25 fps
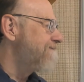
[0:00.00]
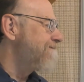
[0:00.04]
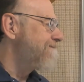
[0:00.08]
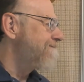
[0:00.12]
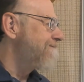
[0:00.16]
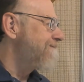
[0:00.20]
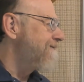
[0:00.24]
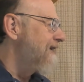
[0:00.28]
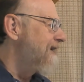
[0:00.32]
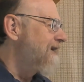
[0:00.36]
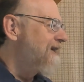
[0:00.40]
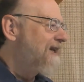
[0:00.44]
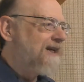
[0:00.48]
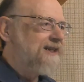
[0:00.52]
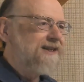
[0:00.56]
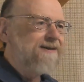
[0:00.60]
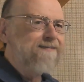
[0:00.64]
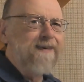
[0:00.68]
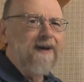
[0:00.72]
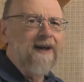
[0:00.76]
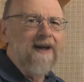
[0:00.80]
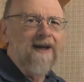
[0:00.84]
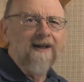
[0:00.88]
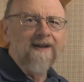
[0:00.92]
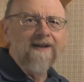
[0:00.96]
And that's
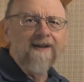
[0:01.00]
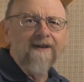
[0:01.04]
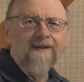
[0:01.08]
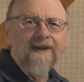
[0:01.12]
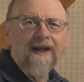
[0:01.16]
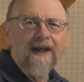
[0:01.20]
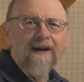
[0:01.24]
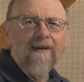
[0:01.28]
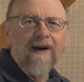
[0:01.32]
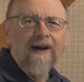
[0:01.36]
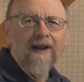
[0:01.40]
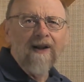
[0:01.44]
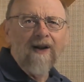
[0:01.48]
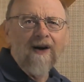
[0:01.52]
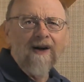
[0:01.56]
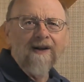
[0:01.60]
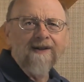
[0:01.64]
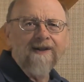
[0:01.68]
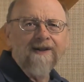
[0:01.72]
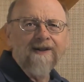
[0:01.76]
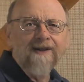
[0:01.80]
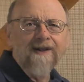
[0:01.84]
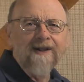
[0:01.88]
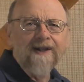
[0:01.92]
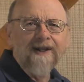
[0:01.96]
because of deadweight
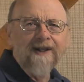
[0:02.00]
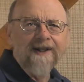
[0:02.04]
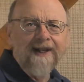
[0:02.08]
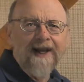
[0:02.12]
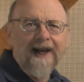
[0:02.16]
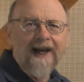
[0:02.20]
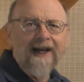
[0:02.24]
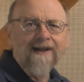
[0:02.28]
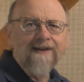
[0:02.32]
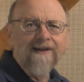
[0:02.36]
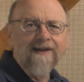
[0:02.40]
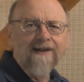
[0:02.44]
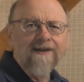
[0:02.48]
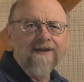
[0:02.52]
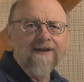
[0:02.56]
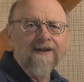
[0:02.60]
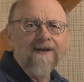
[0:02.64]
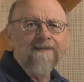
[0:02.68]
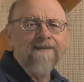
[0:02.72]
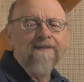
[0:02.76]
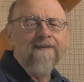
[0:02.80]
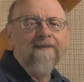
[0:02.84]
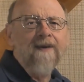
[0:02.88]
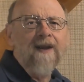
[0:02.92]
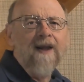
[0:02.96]
losses in the tax system.
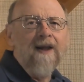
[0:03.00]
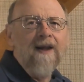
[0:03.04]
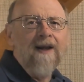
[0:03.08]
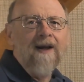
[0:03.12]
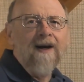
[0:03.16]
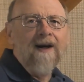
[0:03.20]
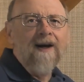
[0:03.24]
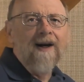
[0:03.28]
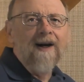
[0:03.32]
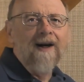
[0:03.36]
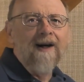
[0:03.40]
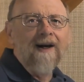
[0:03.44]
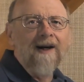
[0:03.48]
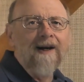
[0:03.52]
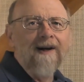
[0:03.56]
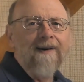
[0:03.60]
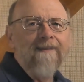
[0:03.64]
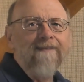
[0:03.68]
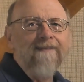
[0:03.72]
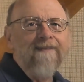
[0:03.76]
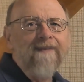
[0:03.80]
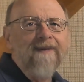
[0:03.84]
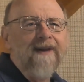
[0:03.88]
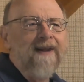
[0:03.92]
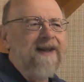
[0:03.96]

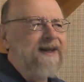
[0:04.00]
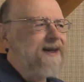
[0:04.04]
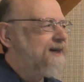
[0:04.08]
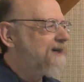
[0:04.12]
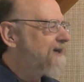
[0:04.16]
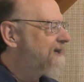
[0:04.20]
In a